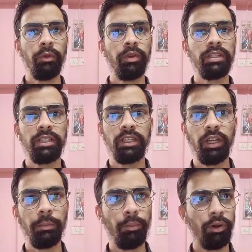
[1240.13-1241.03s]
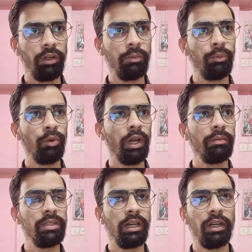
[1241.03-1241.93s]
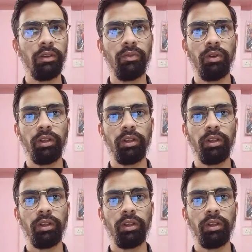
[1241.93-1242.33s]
we will see the important program setup